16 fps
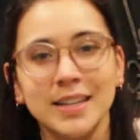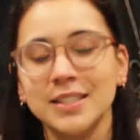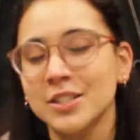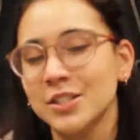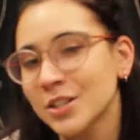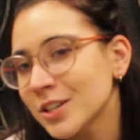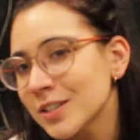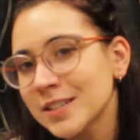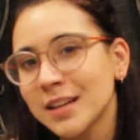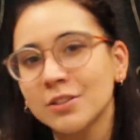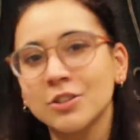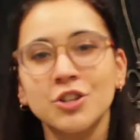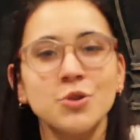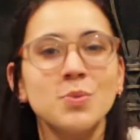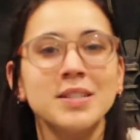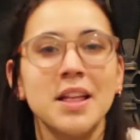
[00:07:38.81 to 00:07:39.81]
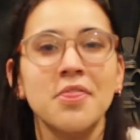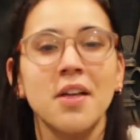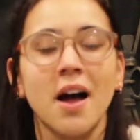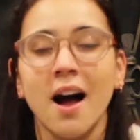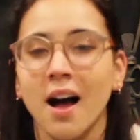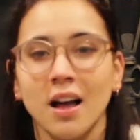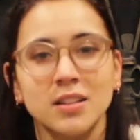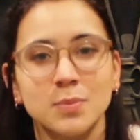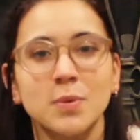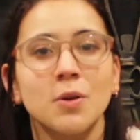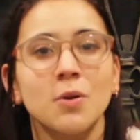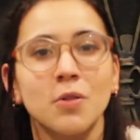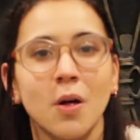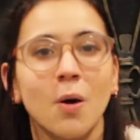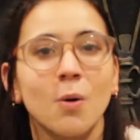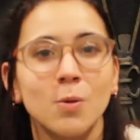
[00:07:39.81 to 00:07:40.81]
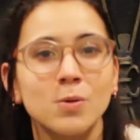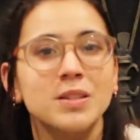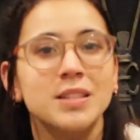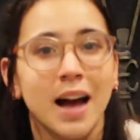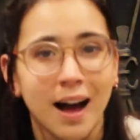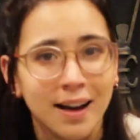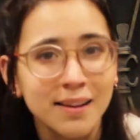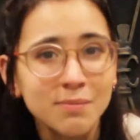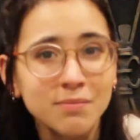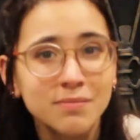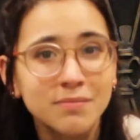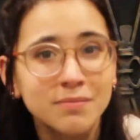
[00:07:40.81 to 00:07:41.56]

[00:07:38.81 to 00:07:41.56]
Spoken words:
As it turns out, she was in the hospital the whole time.